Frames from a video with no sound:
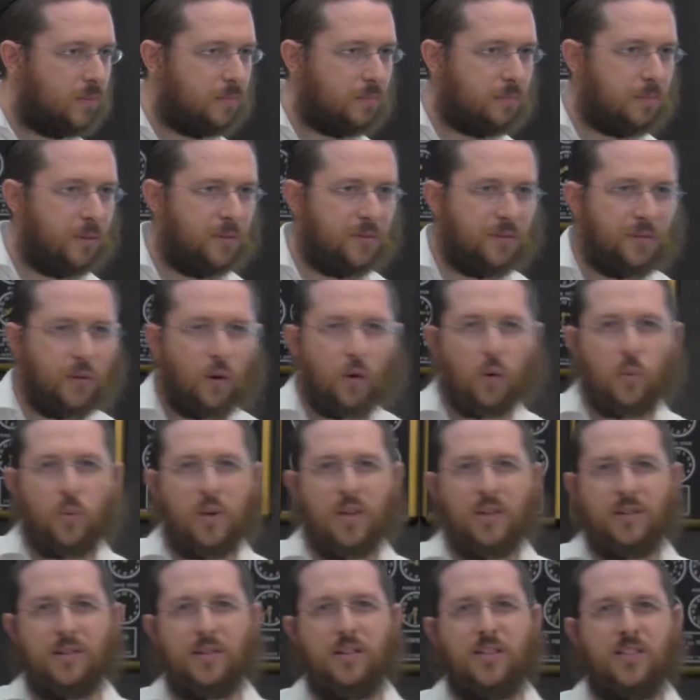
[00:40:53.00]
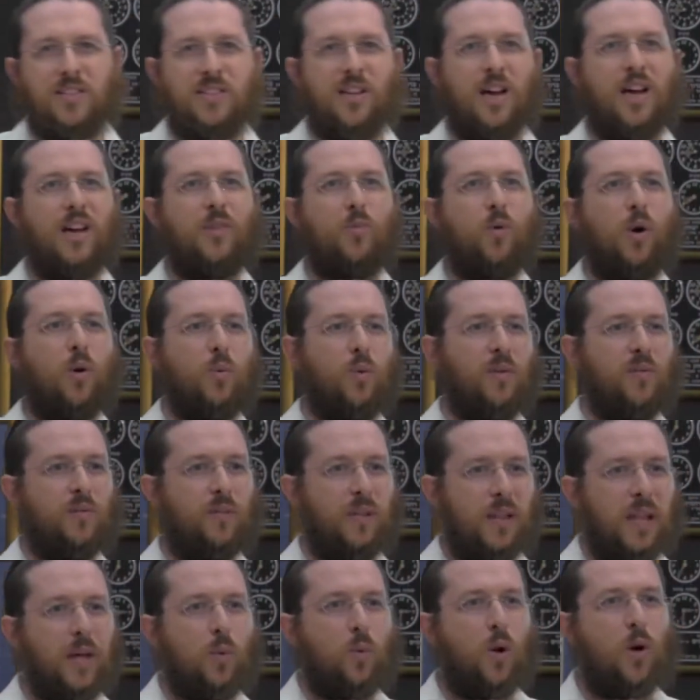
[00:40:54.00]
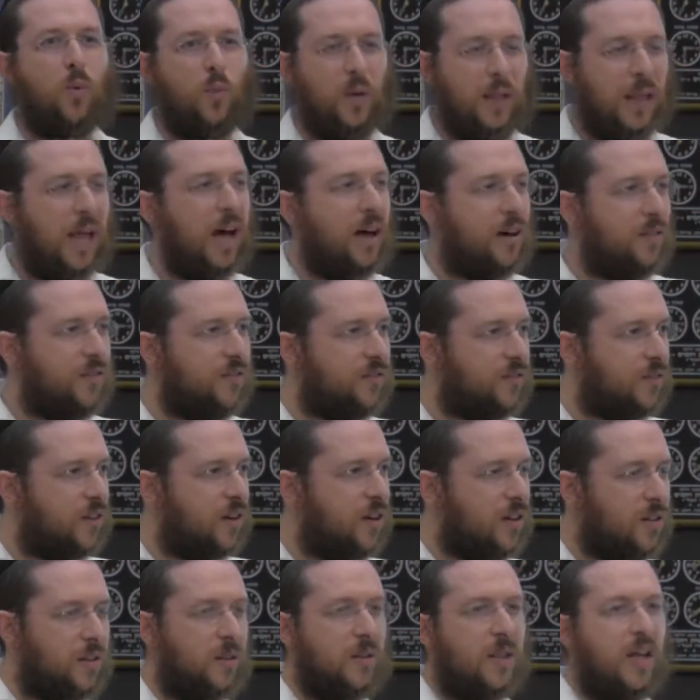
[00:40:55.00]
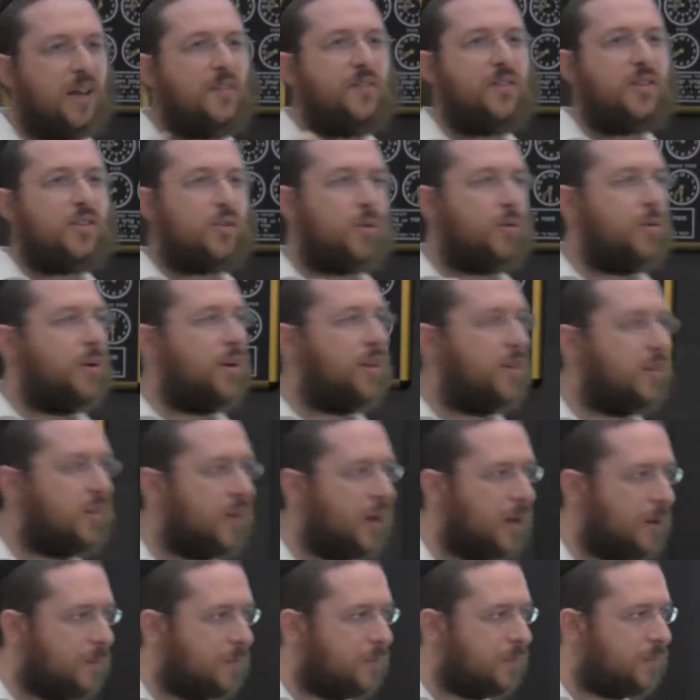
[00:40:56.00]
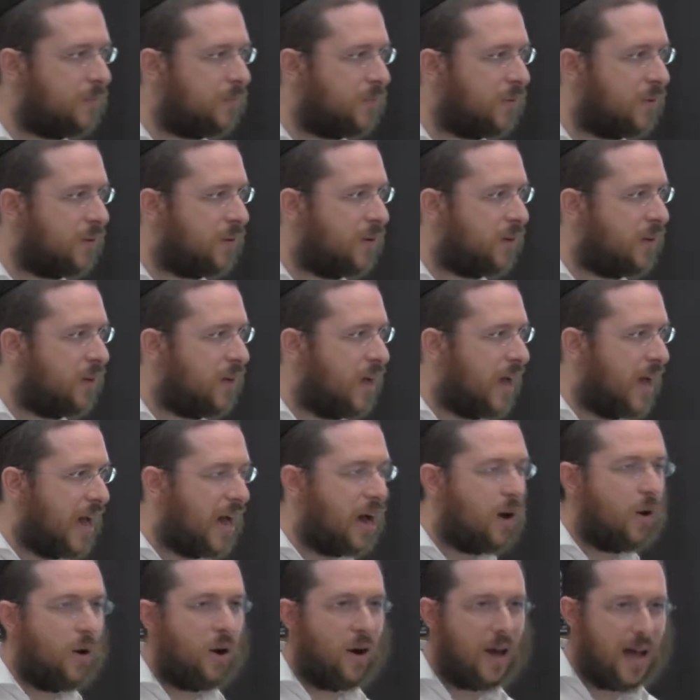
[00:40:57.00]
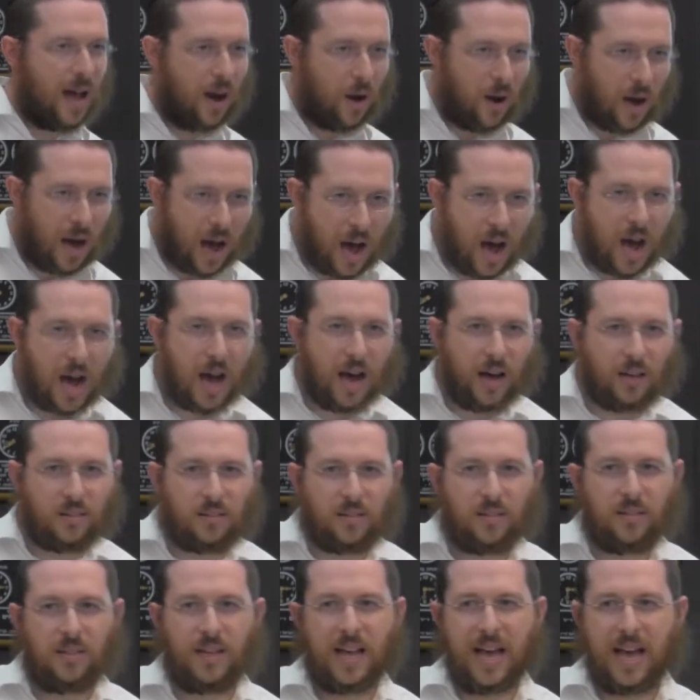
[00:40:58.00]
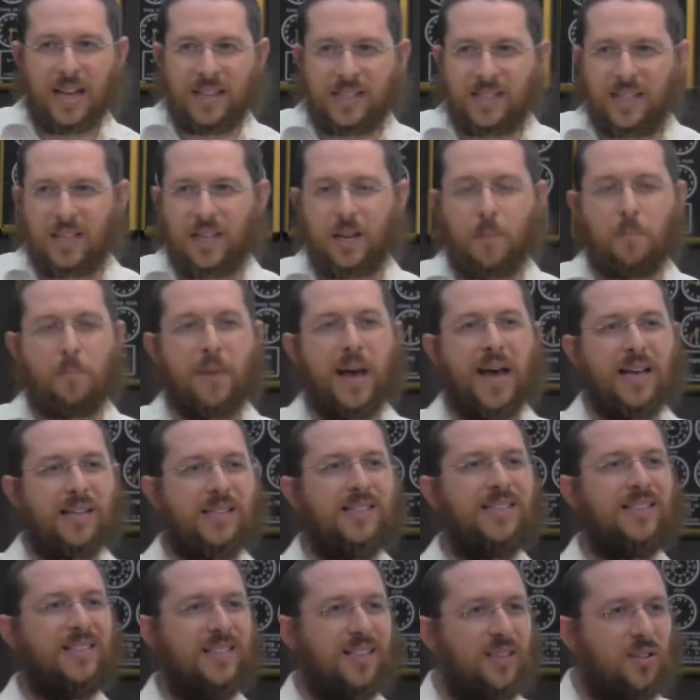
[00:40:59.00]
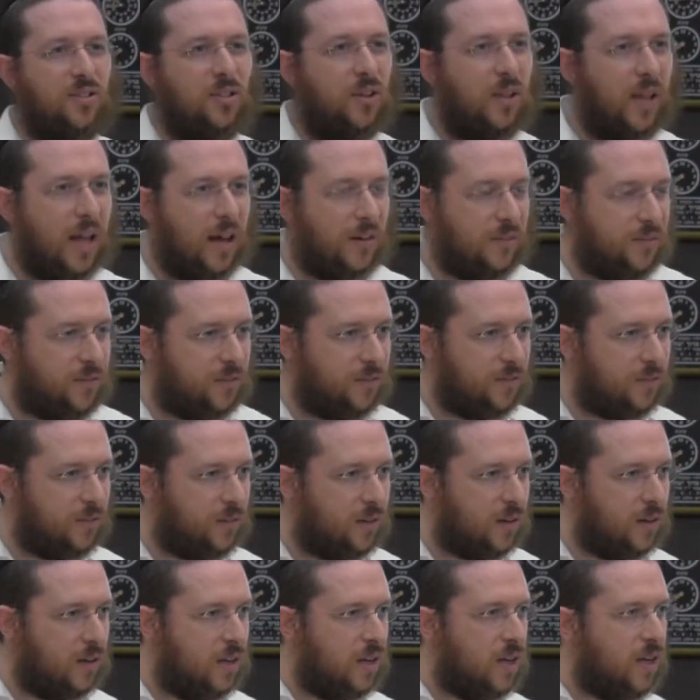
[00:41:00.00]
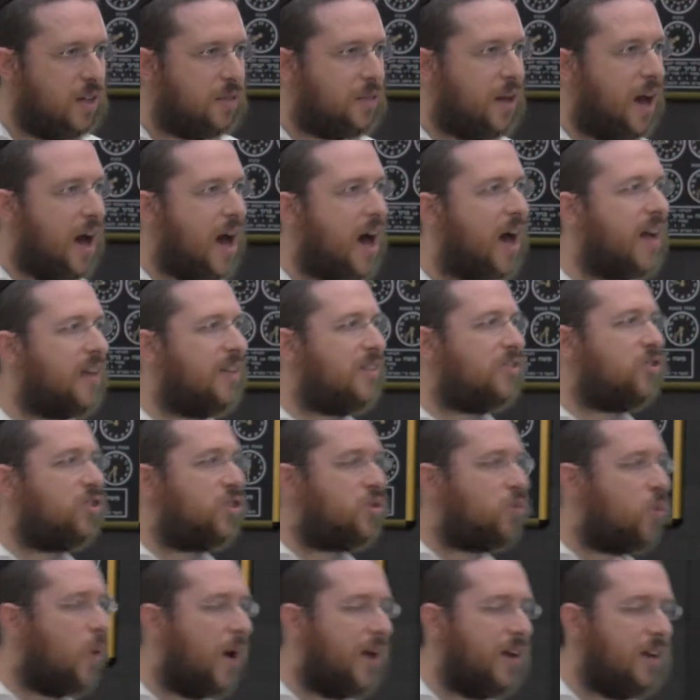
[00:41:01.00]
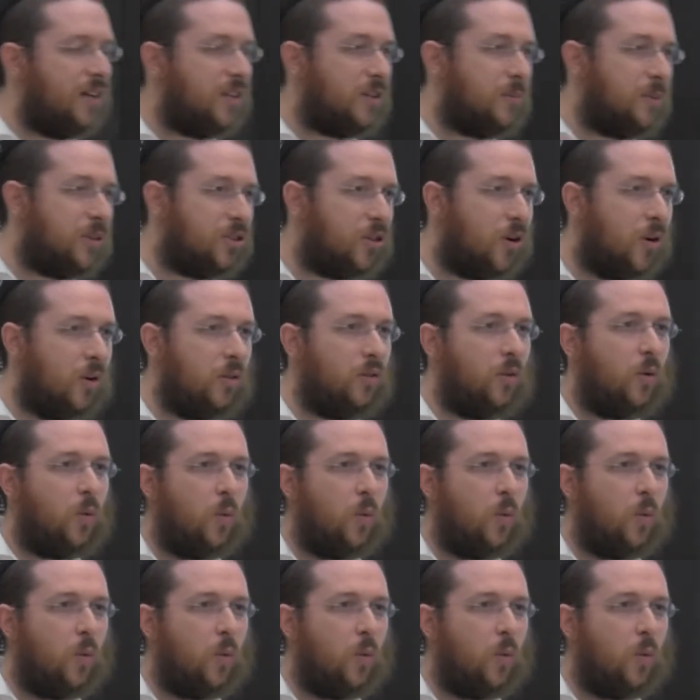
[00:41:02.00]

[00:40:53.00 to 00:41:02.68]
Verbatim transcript: Before we decide what, we what we love, the love is already there. Our, our heart has the capacity to love. The heart is just waiting to be told,